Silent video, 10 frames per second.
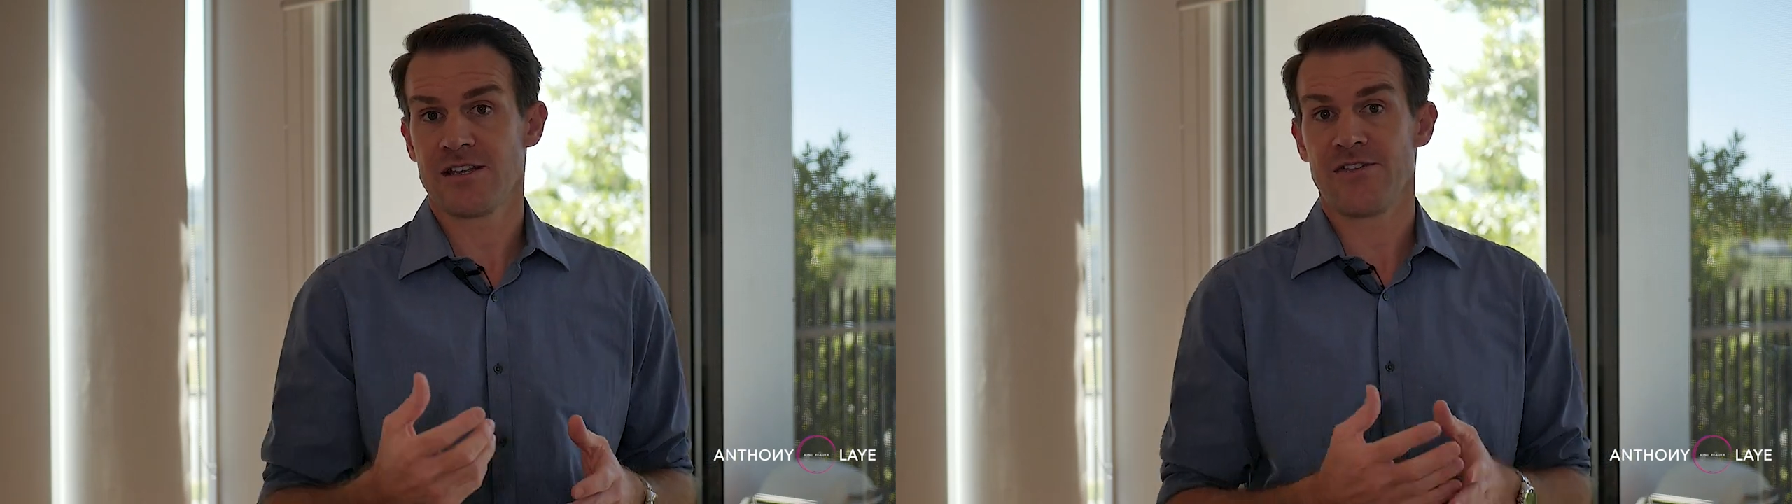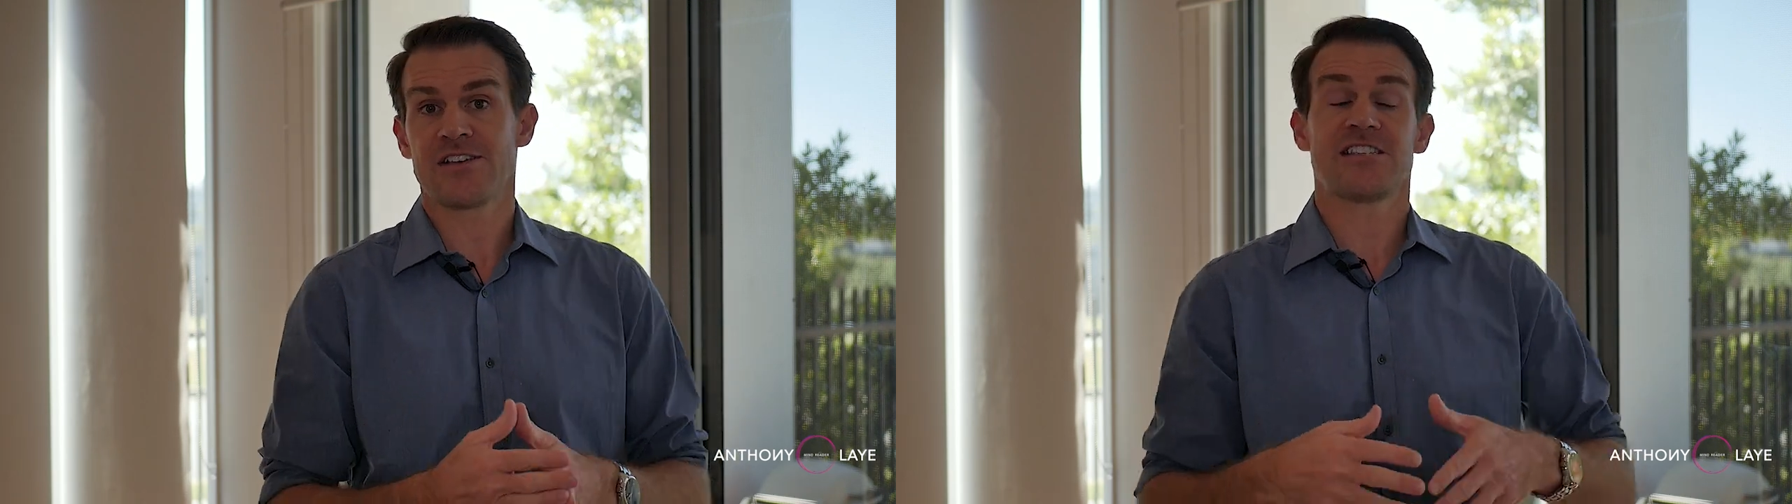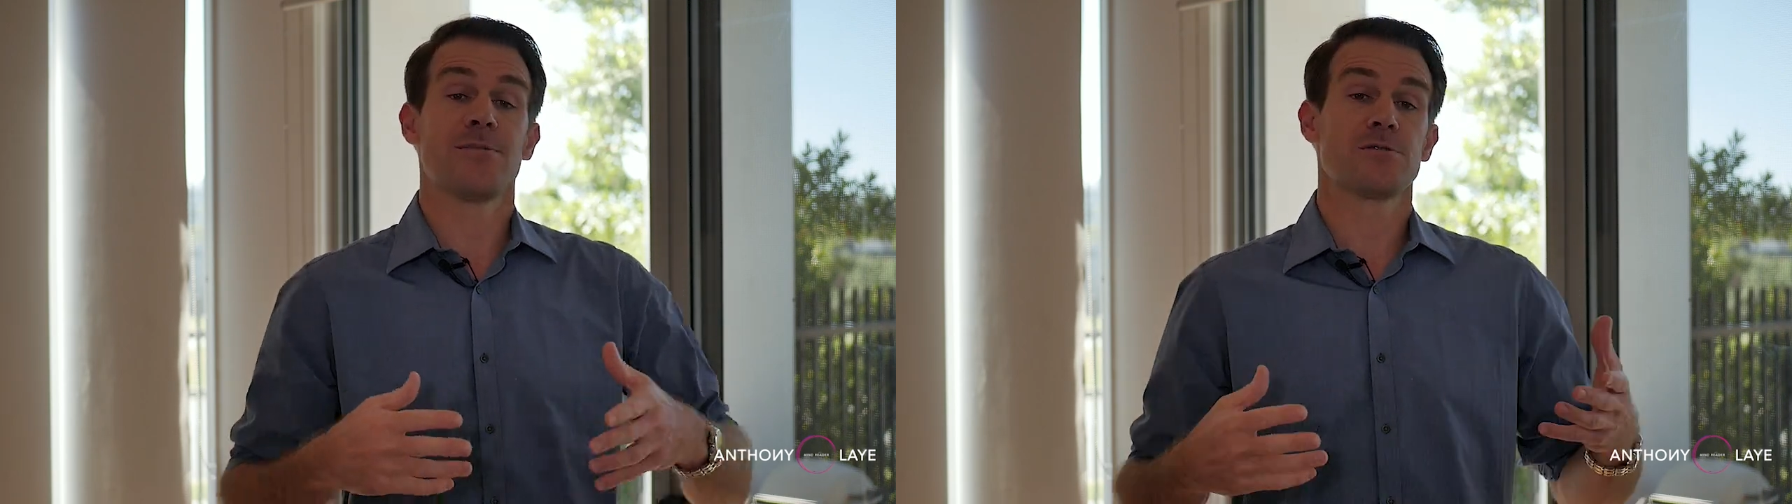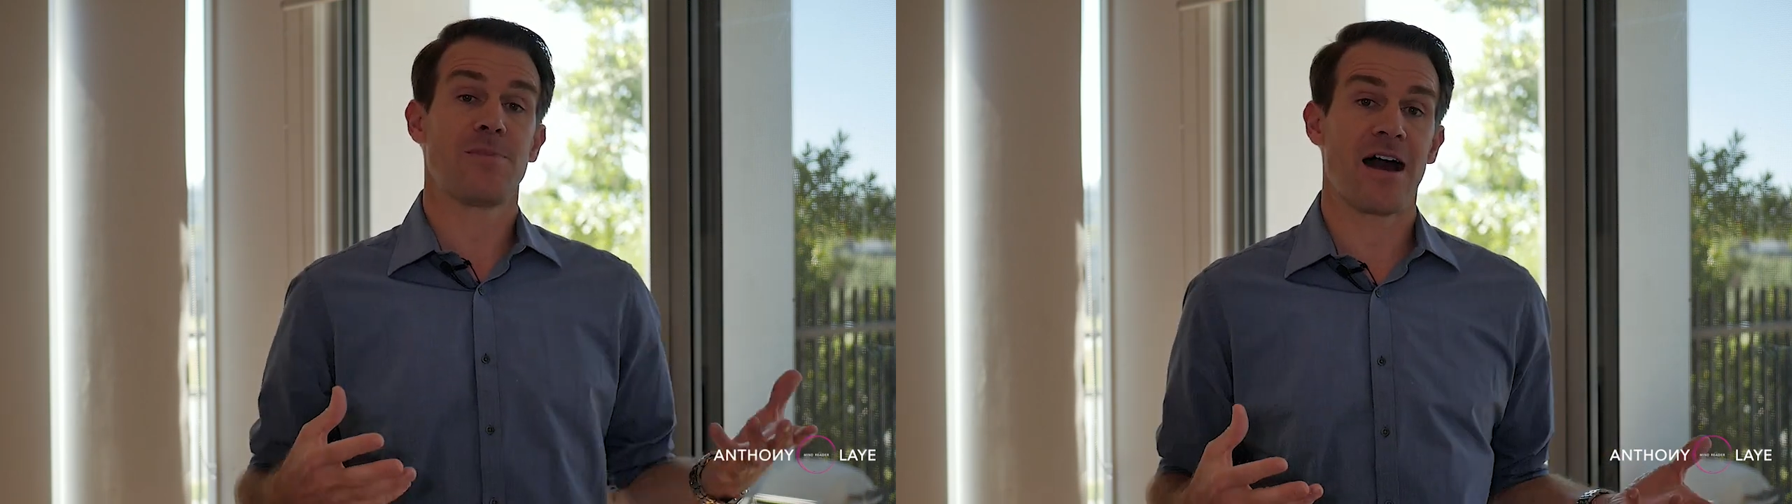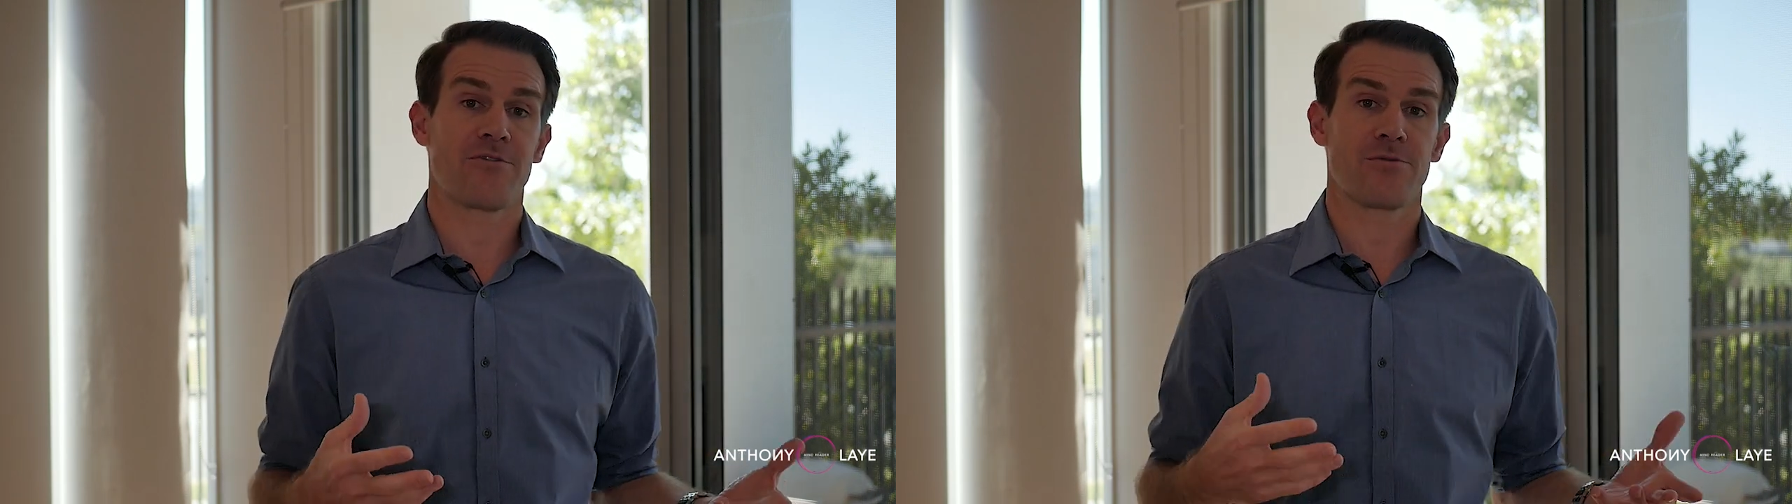Now, this stems
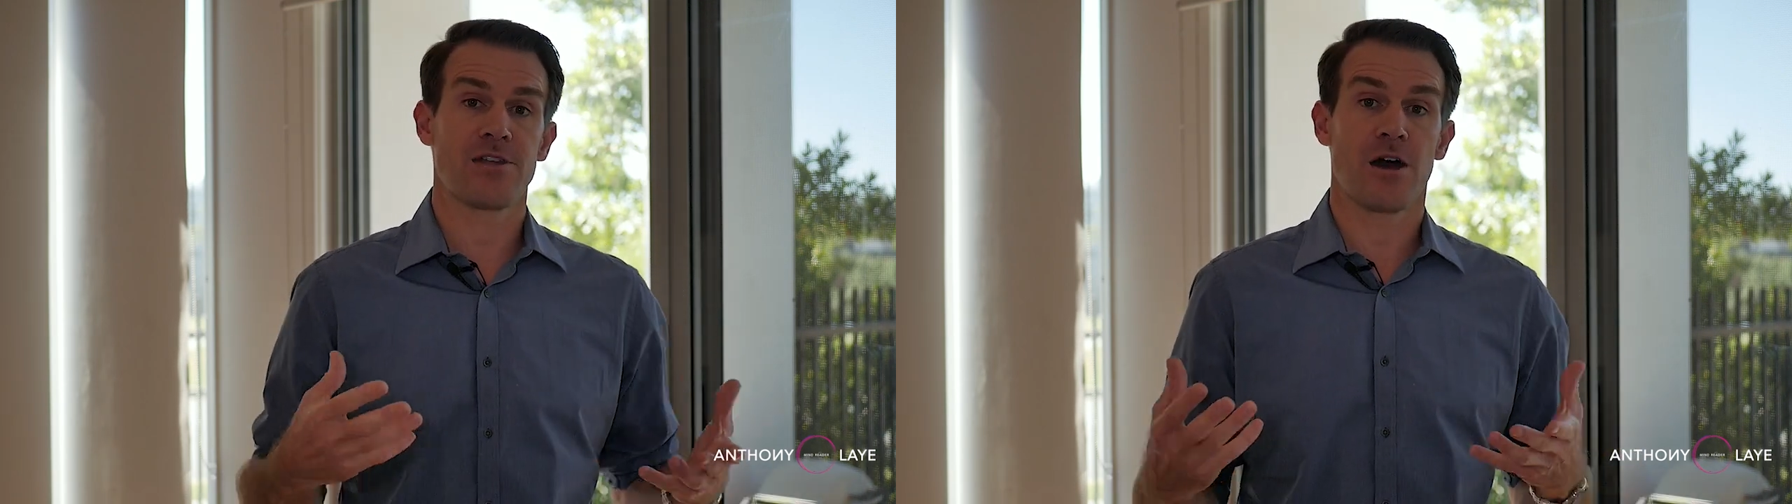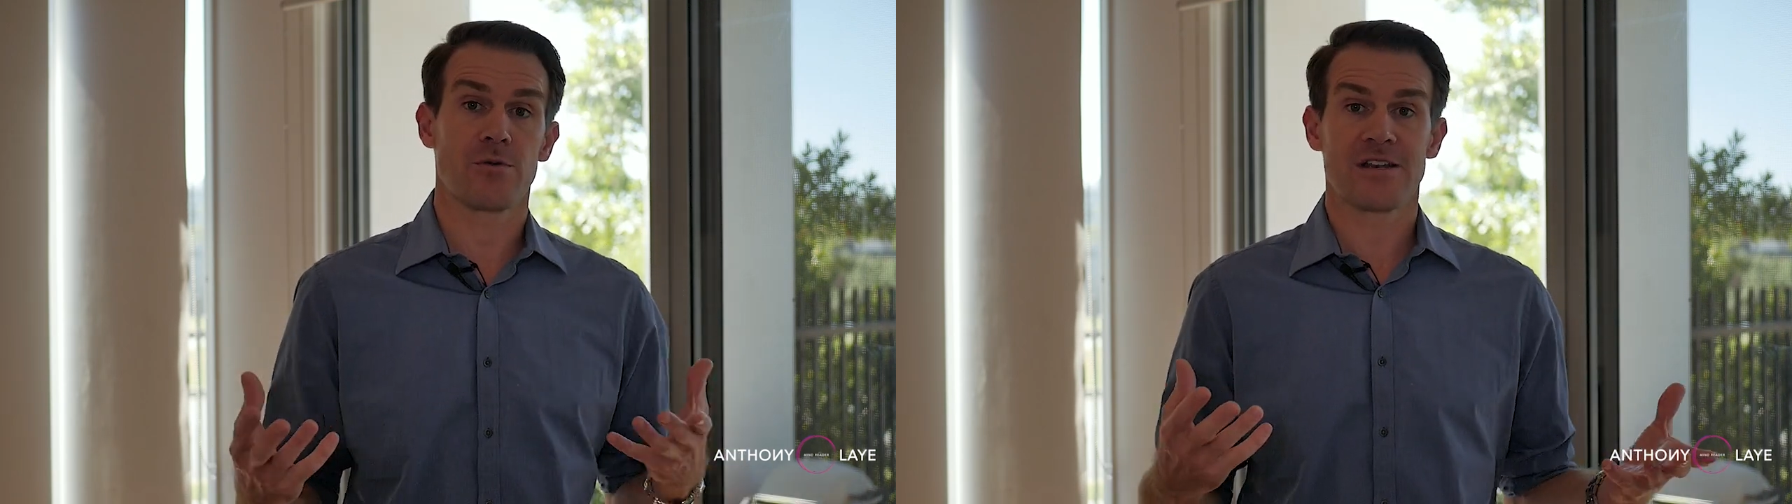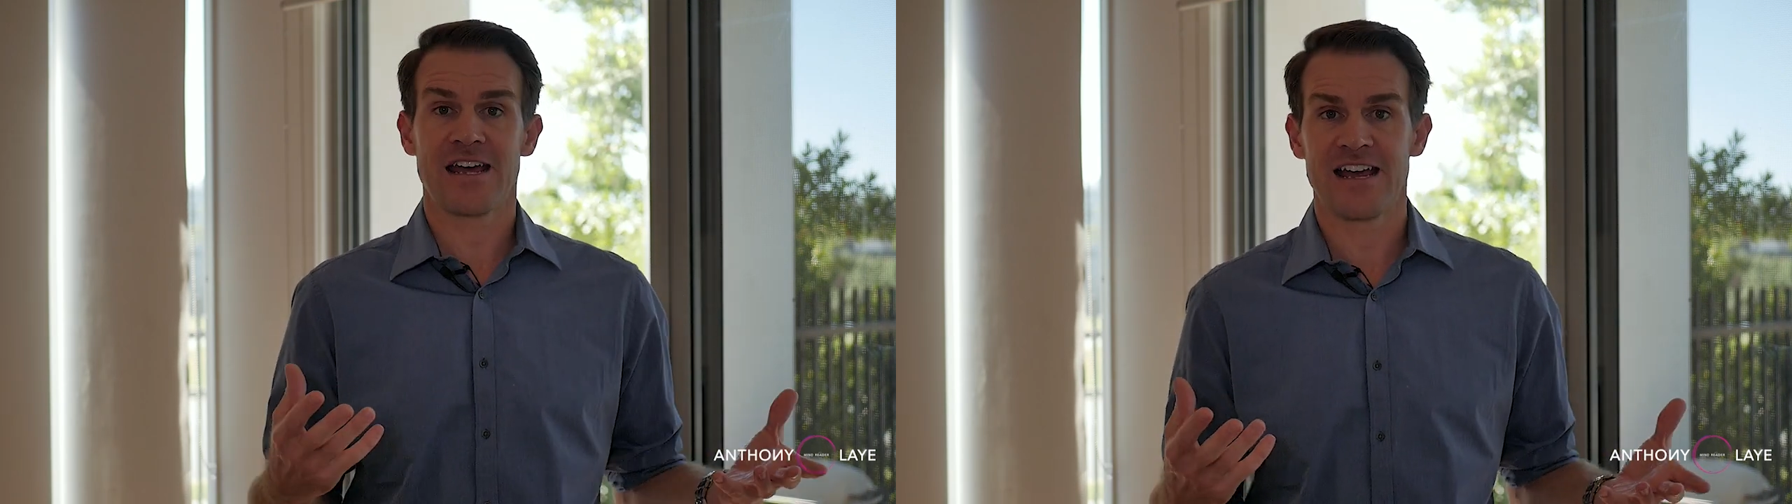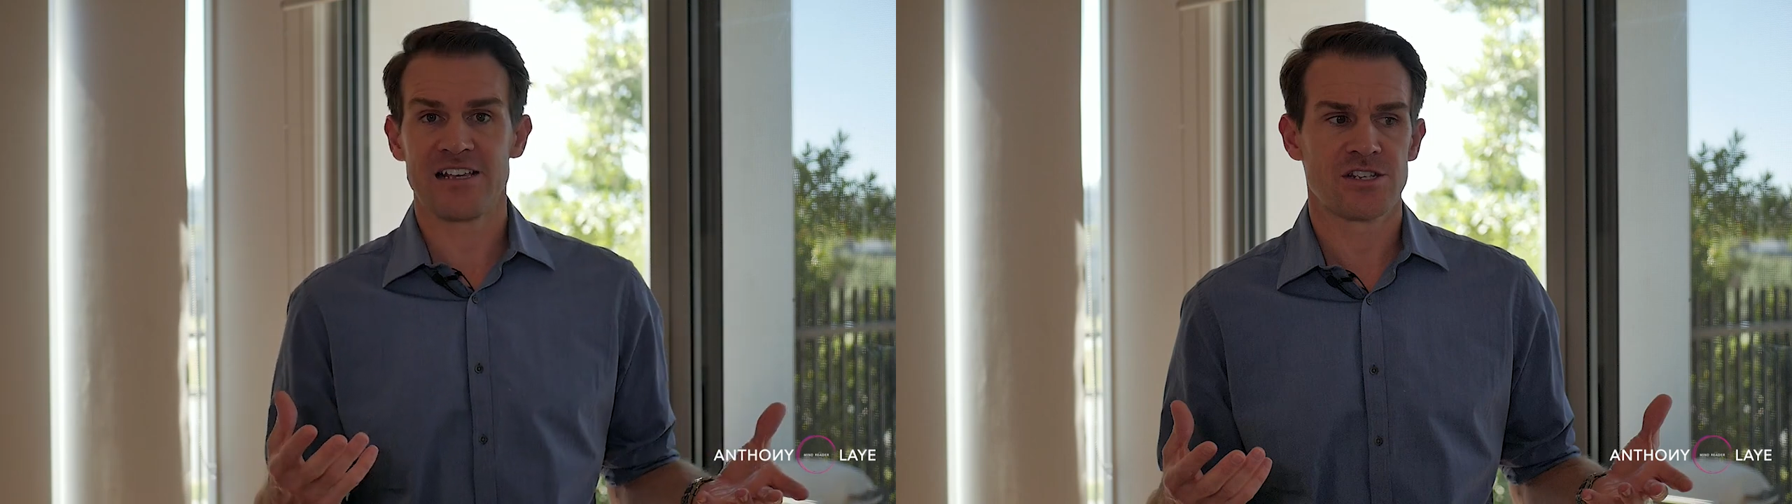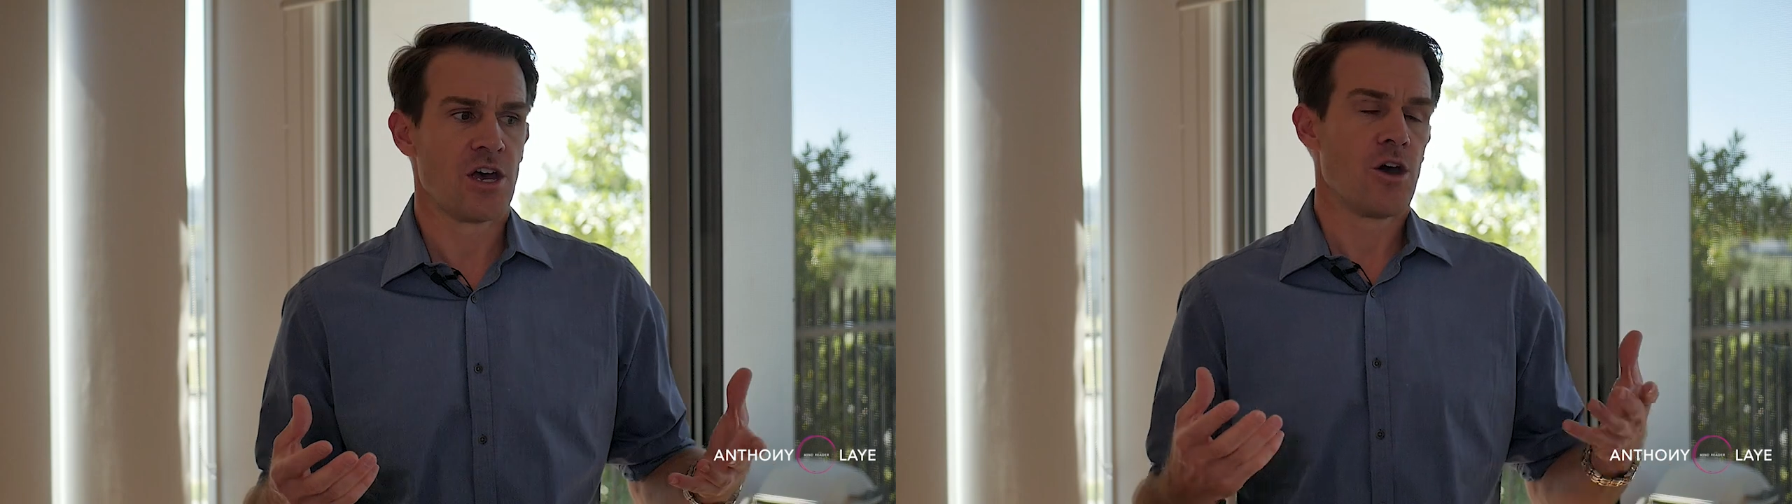back from the olden
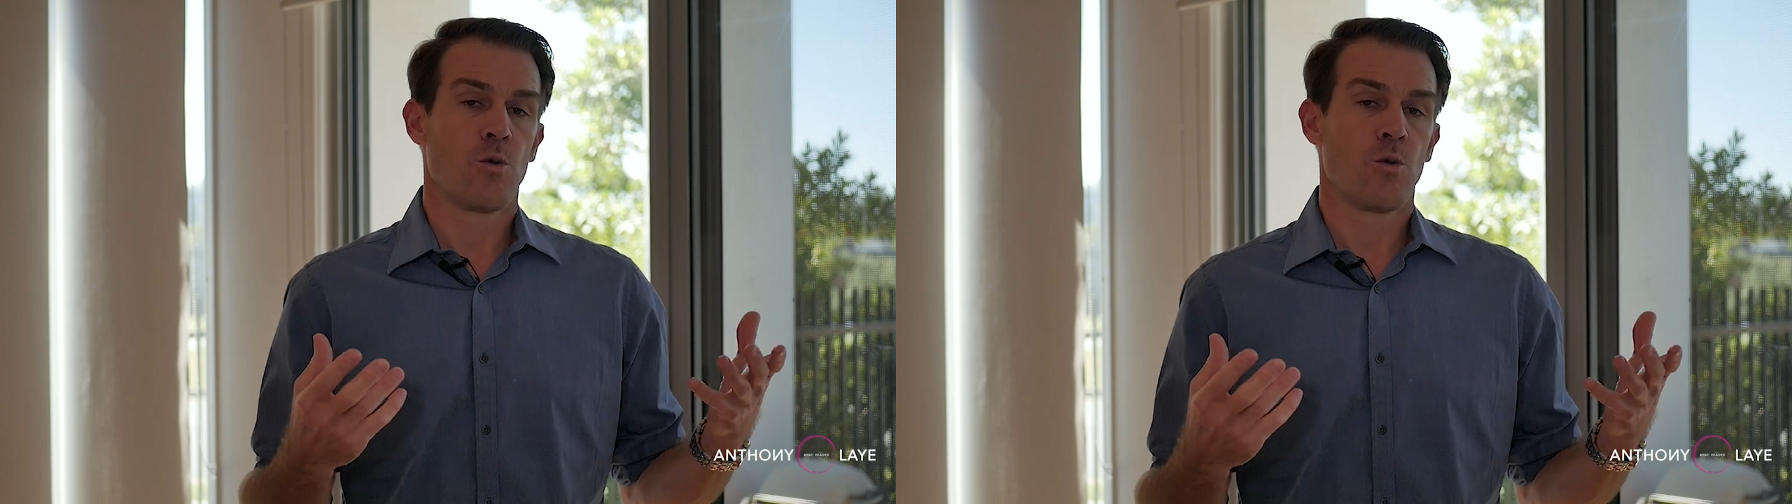days.